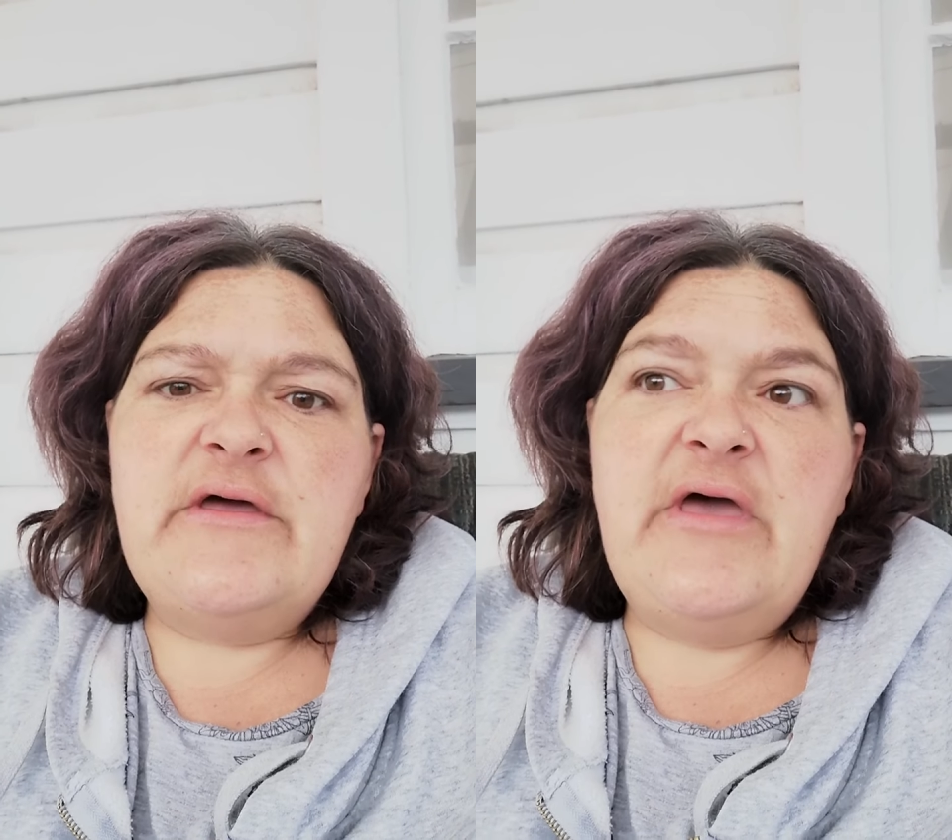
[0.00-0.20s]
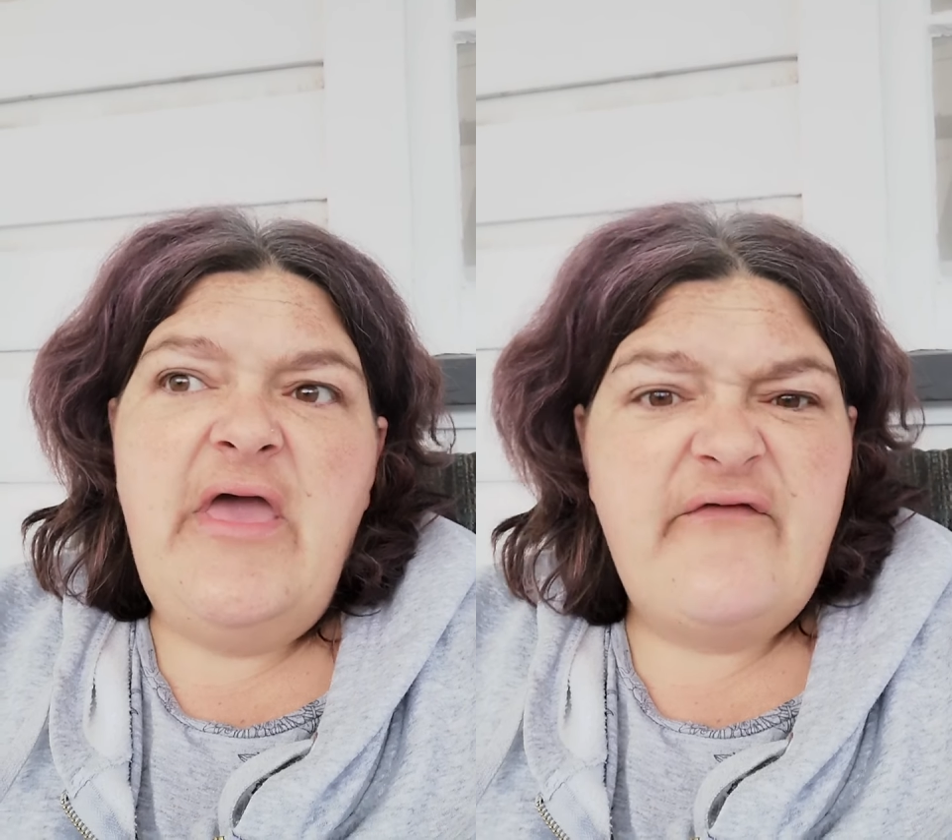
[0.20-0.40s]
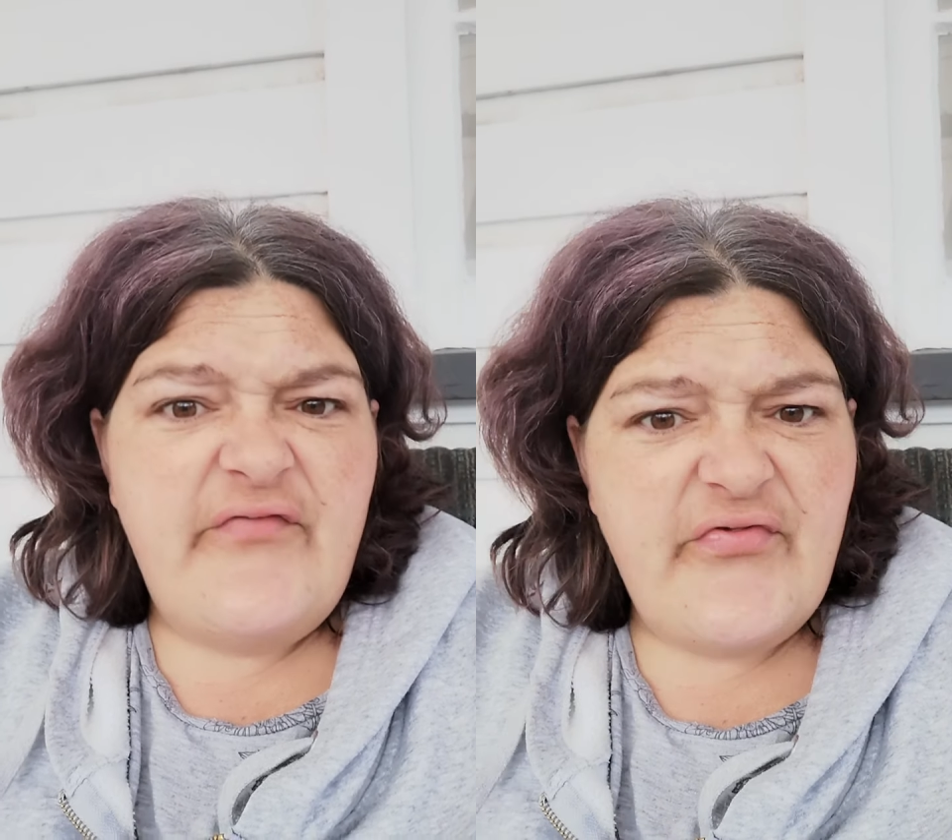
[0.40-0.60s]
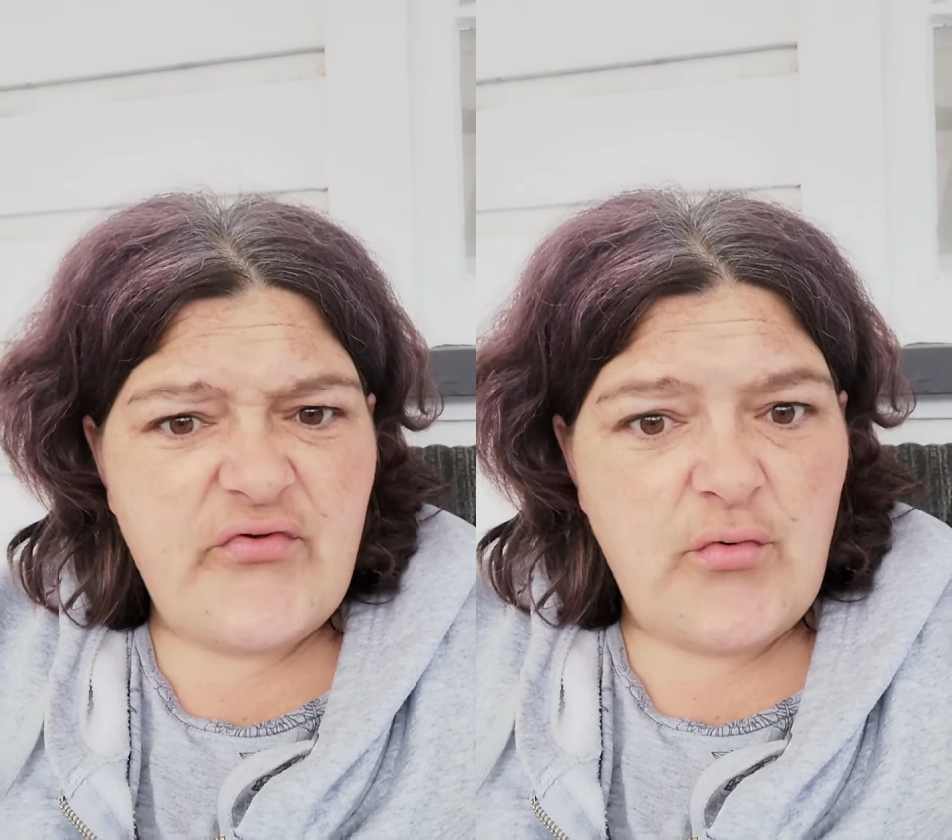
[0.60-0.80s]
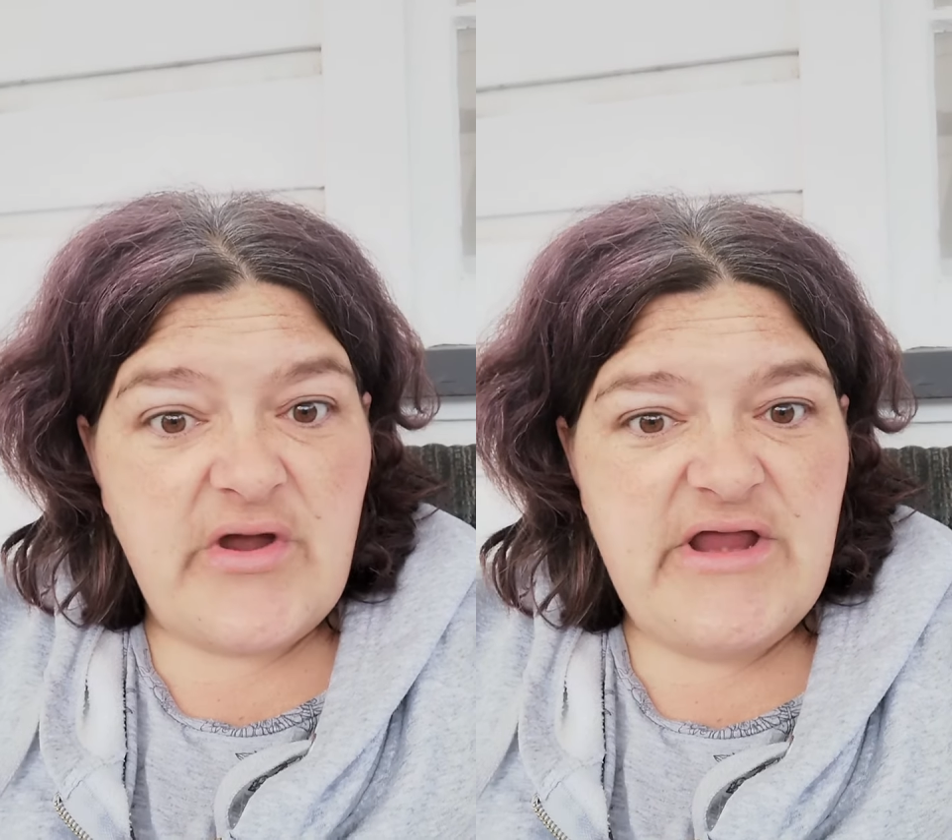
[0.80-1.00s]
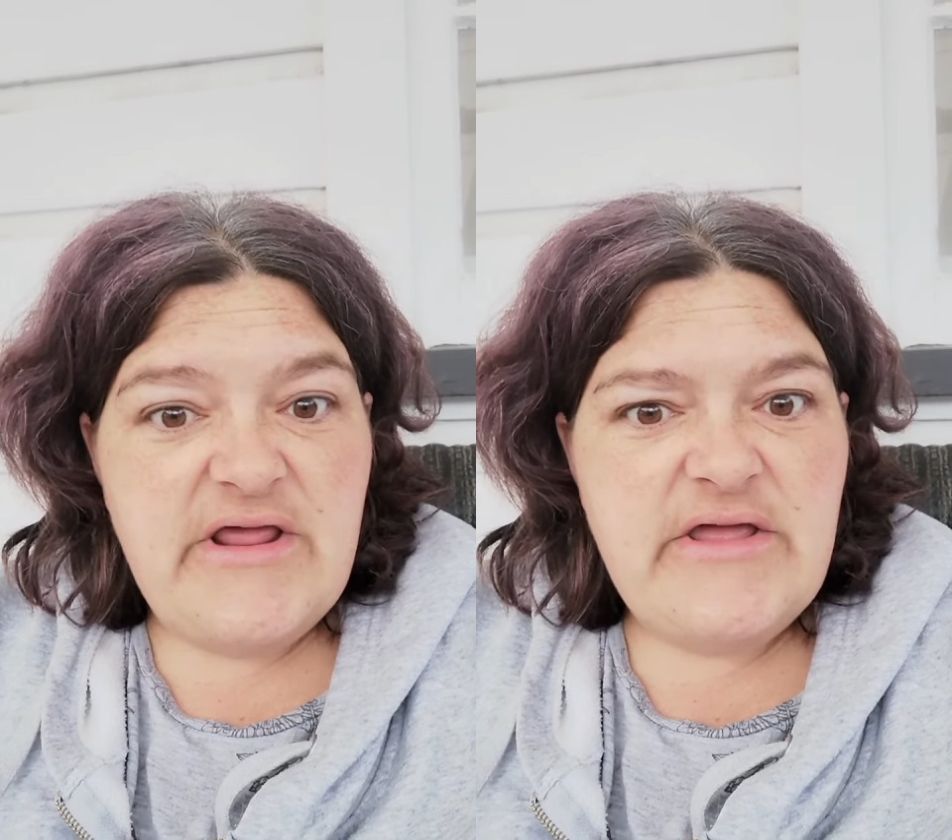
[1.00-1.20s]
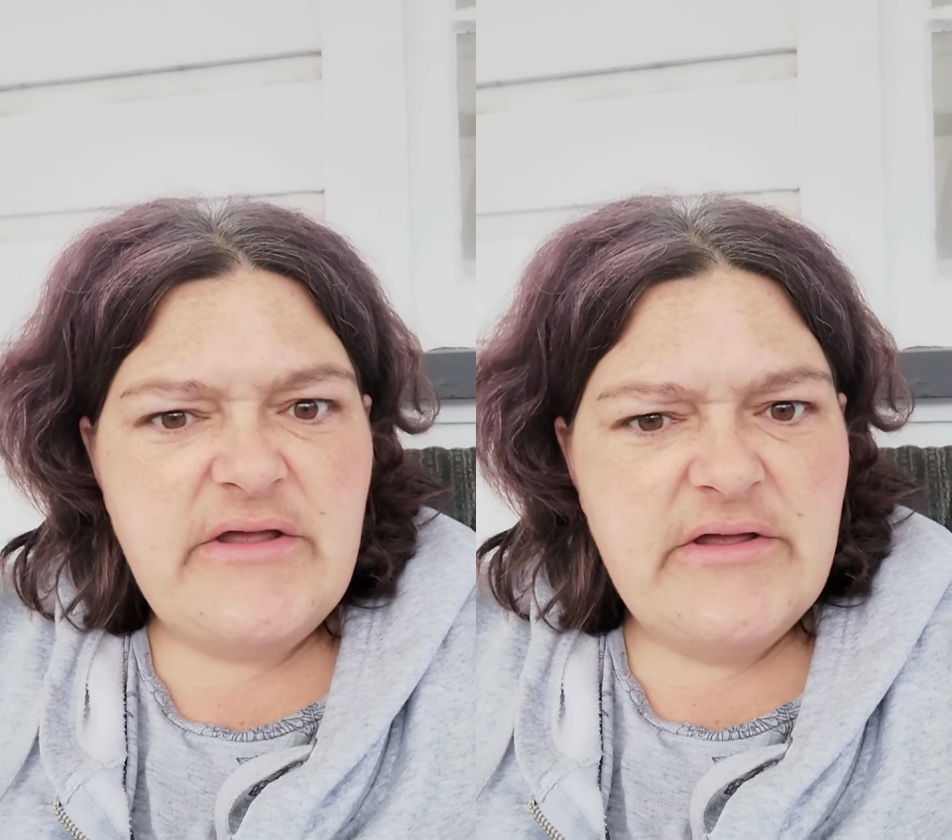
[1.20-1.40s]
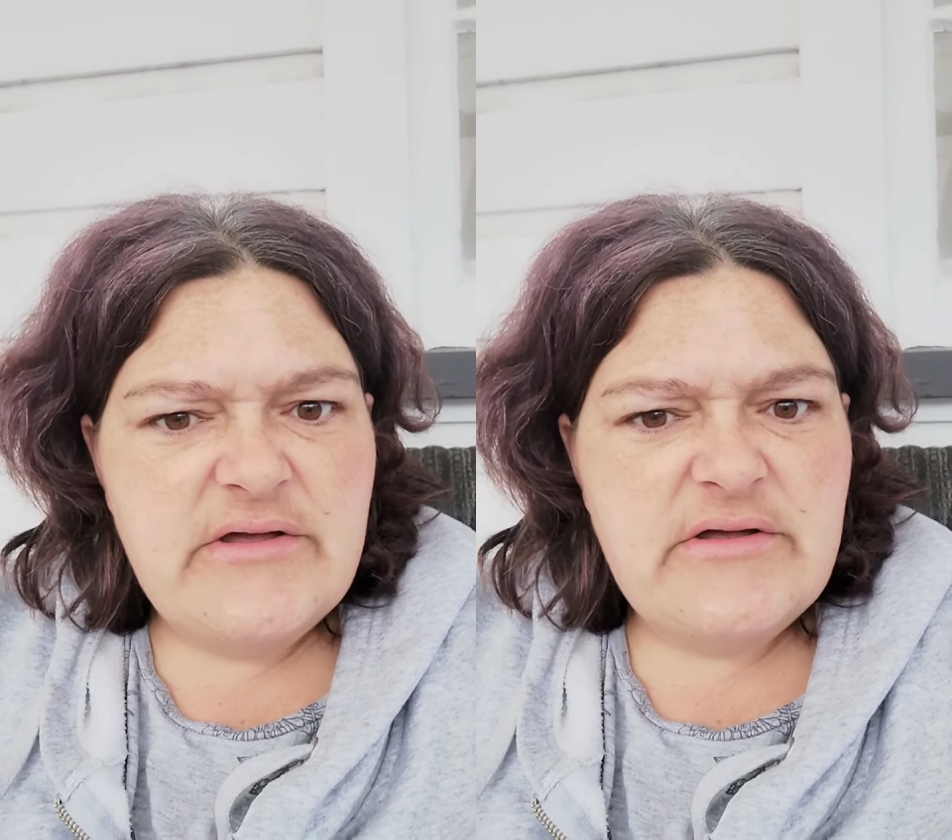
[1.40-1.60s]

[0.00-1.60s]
have screening?